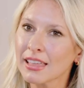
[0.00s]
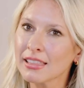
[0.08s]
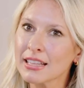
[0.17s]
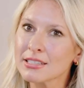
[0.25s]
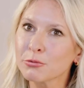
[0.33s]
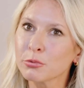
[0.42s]

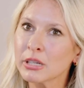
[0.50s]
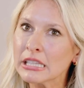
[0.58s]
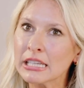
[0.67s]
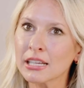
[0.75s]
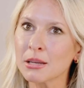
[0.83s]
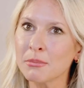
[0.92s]
that's
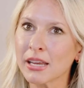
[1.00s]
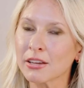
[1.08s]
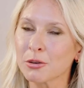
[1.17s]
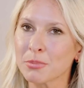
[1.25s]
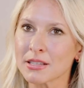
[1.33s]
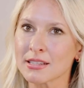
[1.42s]
really going to
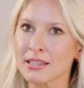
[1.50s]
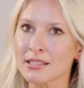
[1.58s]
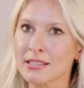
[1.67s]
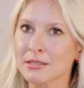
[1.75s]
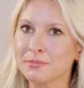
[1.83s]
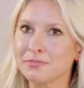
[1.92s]
make your
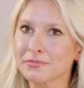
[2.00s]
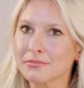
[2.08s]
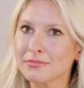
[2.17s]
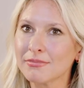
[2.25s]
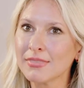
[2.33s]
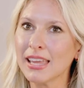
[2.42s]
business
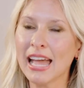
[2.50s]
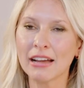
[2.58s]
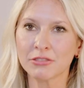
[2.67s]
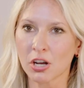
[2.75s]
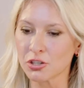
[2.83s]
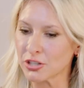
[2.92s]

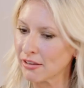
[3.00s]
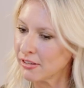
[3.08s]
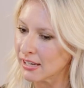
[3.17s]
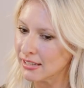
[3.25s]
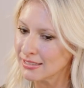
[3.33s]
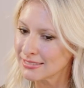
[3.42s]
have
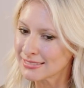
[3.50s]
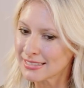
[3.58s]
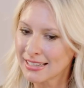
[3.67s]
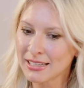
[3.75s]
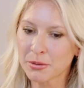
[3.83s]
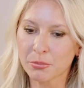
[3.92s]
longevity,
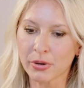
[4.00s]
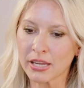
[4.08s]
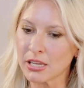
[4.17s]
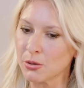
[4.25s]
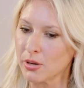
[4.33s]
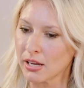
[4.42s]

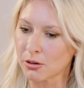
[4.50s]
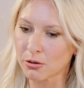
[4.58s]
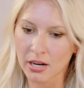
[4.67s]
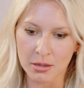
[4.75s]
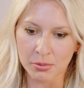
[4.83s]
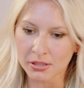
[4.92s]
bring you
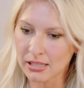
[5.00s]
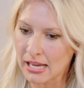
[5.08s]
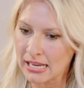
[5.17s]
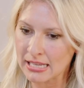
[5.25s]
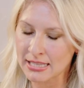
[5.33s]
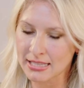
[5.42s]
incredible
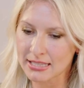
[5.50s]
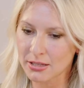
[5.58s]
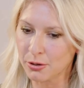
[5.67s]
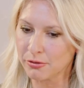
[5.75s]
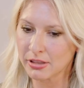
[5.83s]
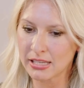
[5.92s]
clients
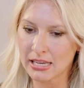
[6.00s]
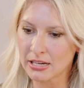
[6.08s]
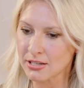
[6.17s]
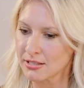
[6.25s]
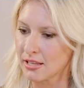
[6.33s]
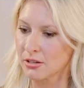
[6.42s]
over the
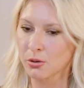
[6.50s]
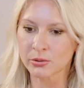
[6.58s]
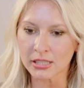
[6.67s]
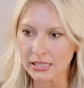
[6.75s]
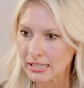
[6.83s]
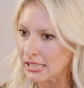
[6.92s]
years that are
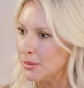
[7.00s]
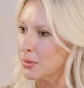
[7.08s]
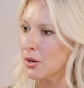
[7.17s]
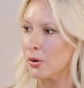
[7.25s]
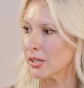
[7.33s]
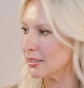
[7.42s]
only going to
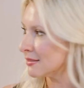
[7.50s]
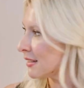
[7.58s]
keep going